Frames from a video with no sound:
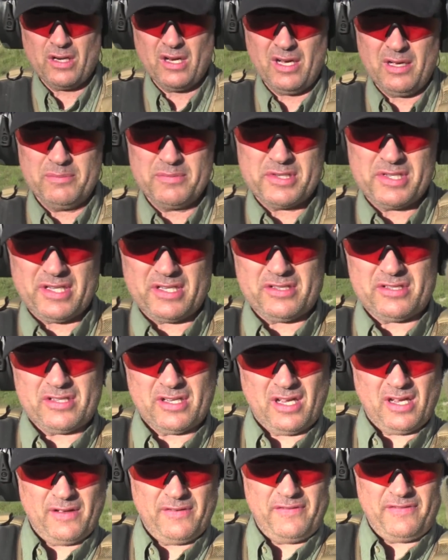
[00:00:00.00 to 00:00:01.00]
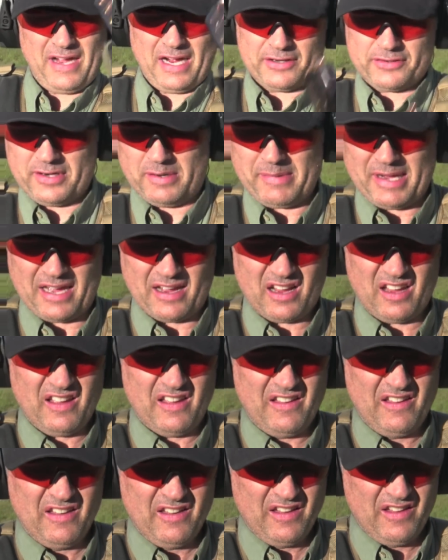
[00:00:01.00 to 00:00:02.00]
comes its factory mag,
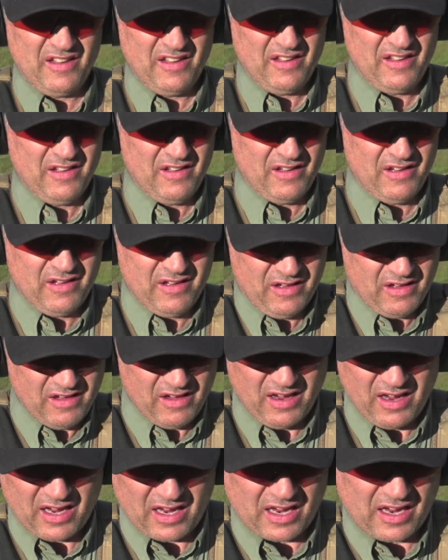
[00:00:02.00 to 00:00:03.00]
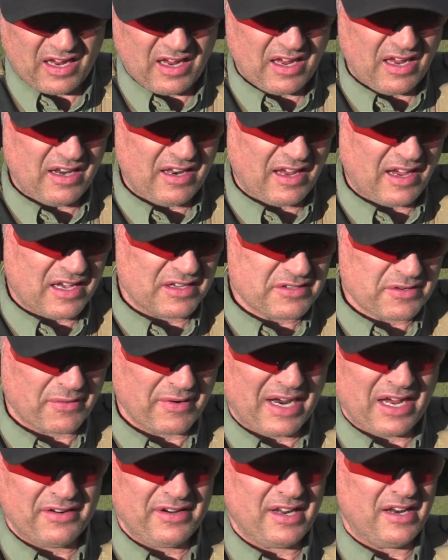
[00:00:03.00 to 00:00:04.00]
and it has a
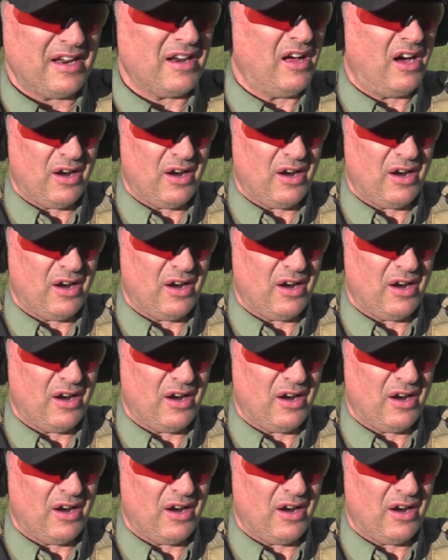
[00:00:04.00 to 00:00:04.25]
round in it